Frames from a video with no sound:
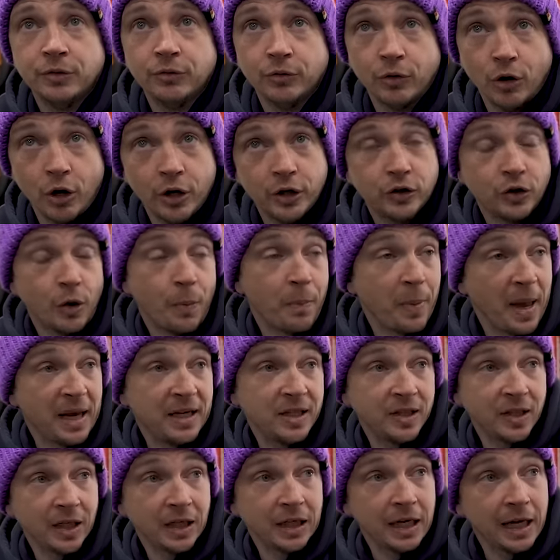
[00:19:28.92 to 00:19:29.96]
right? So
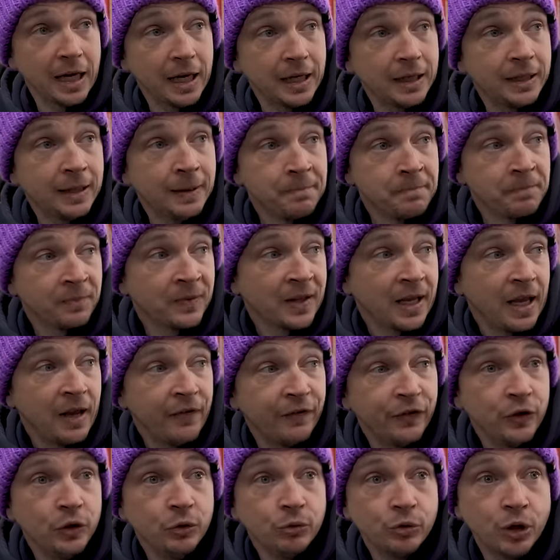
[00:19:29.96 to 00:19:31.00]
basically,
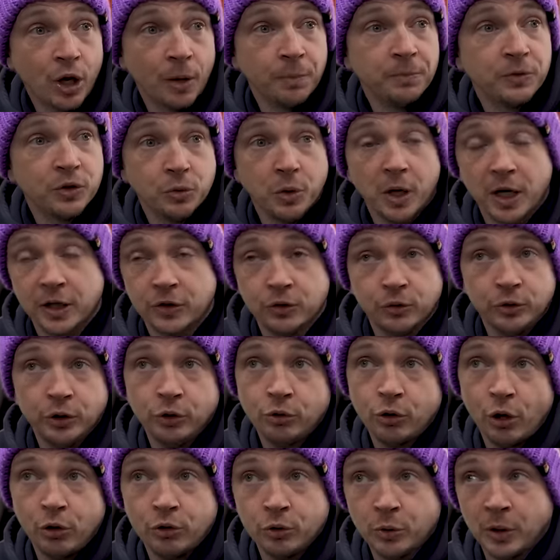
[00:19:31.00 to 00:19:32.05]
if you come to us or you
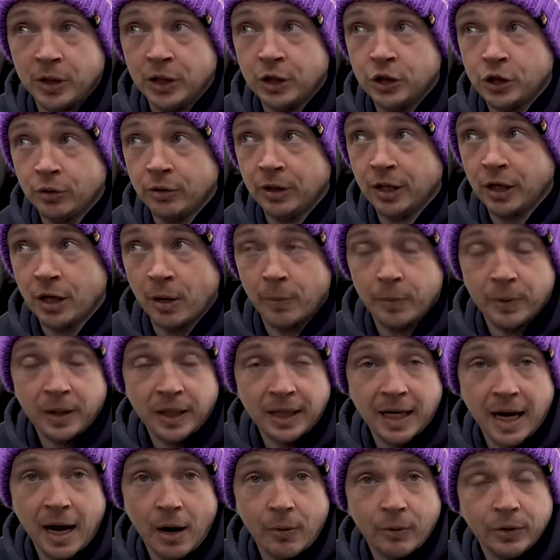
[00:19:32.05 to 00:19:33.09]
go to any tuning company
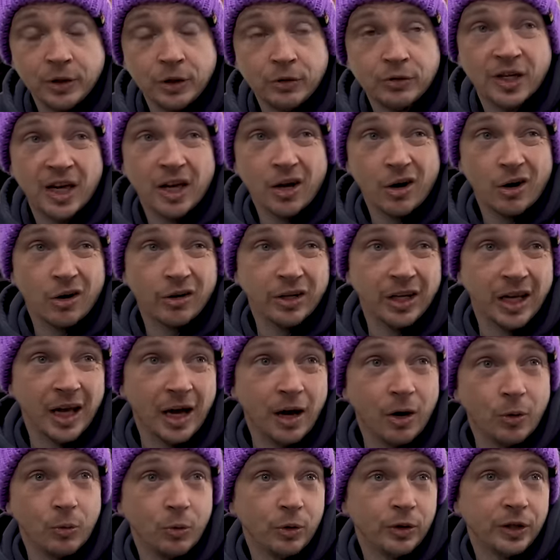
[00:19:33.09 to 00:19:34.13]
now and you say, oh
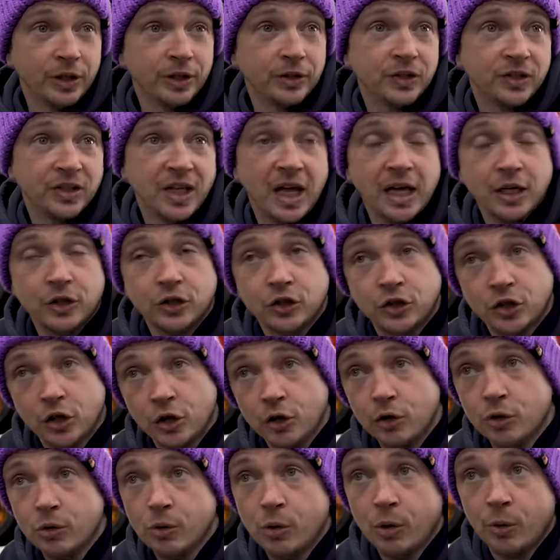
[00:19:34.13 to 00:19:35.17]
yeah, I want a stage
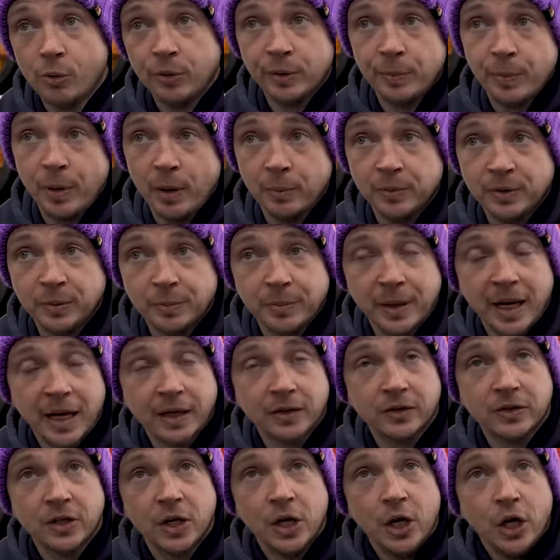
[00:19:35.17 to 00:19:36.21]
two or I want to pop some
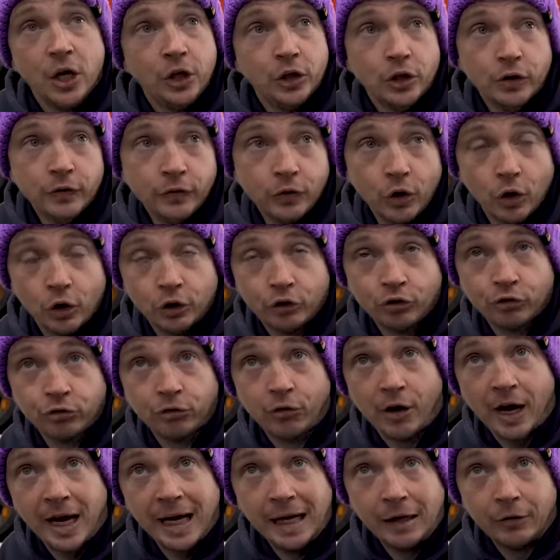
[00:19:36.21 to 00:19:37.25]
bangs, you've got to
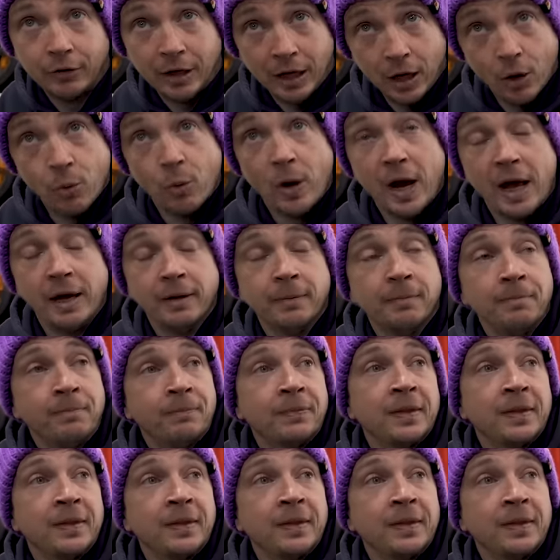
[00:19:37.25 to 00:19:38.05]
trailer it away.